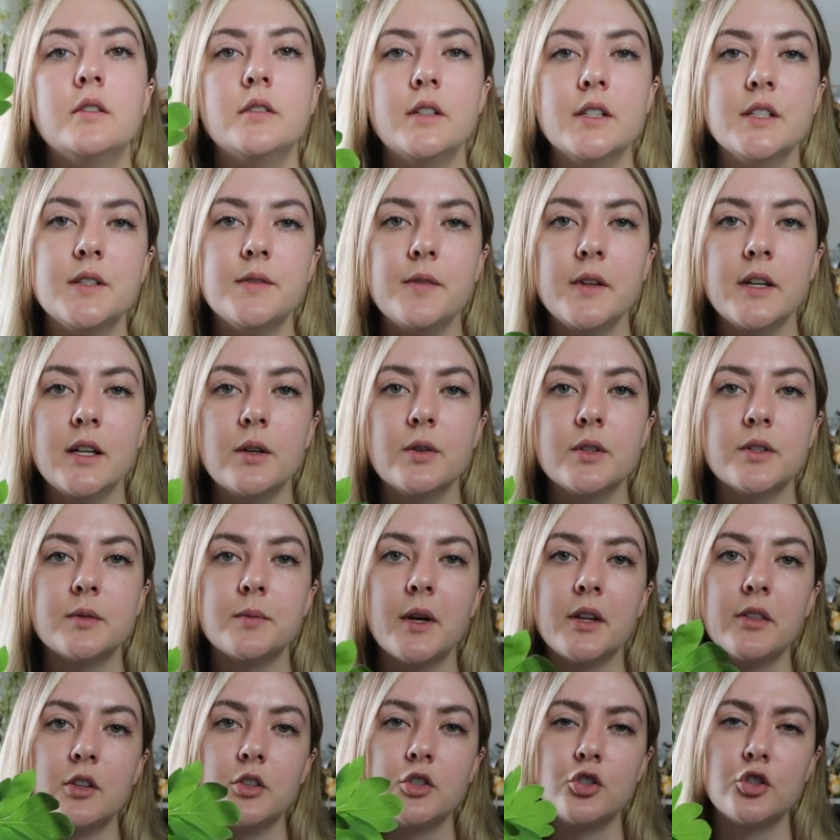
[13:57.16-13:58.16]
this video is
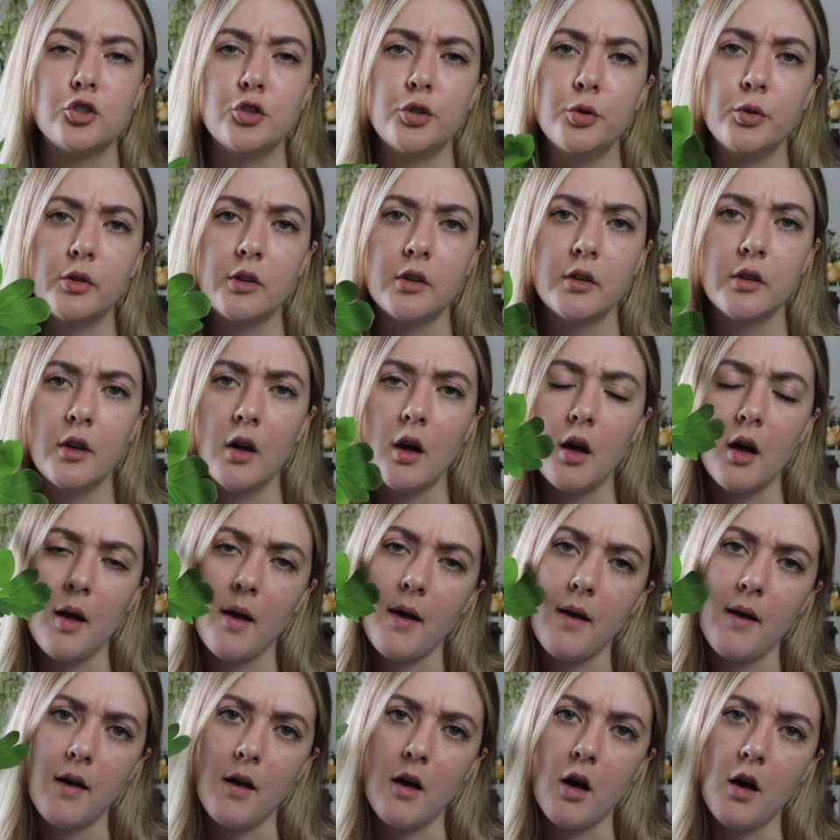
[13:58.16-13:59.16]
about the truth
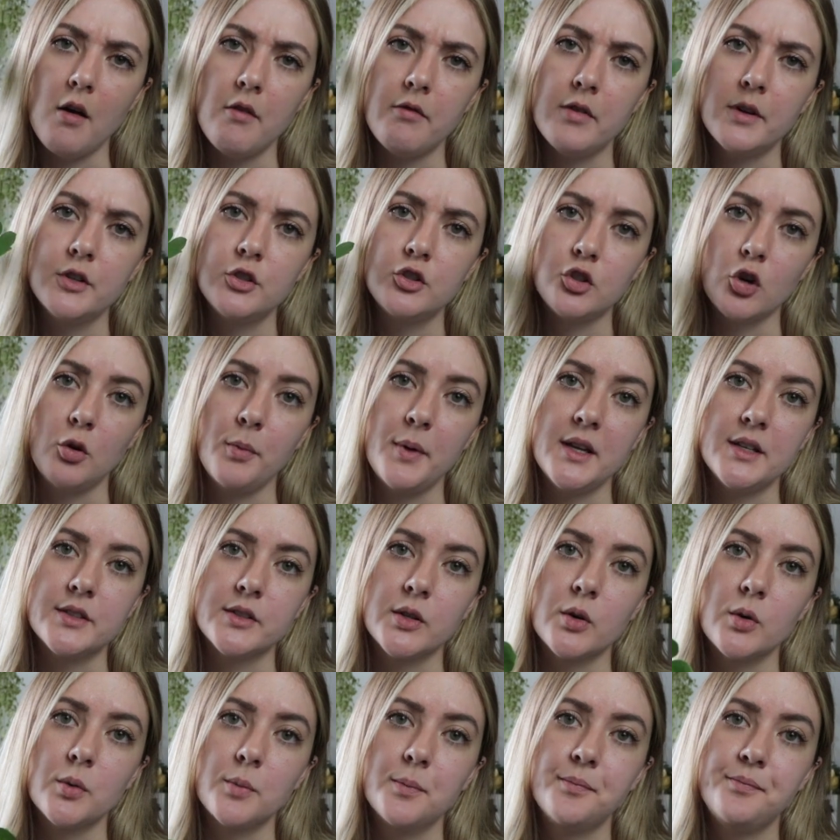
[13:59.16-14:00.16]
of
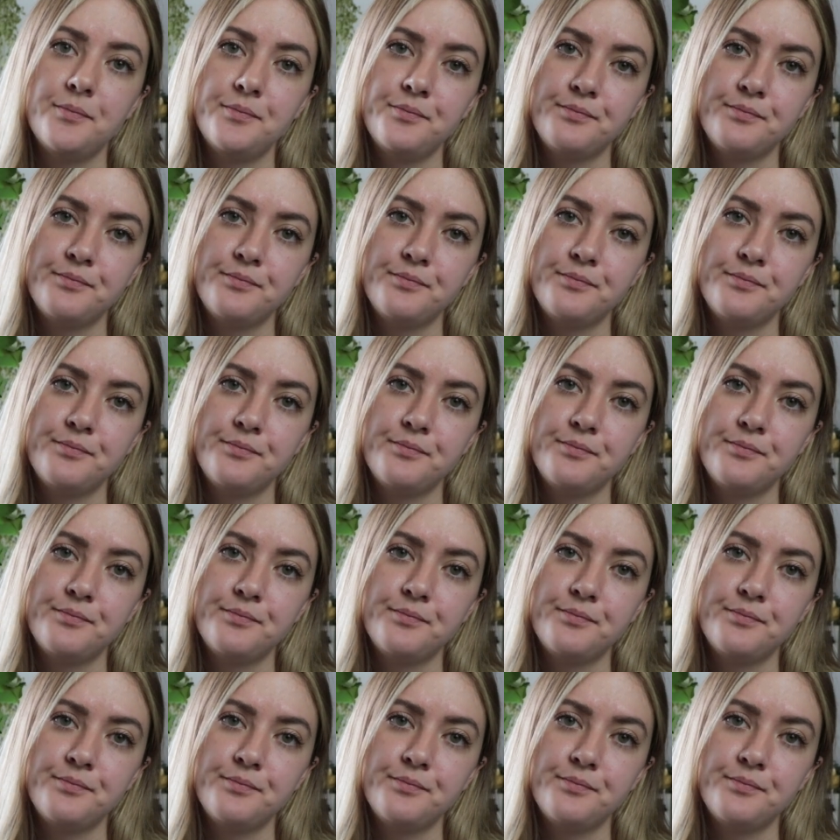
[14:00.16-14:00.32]
chomeiso.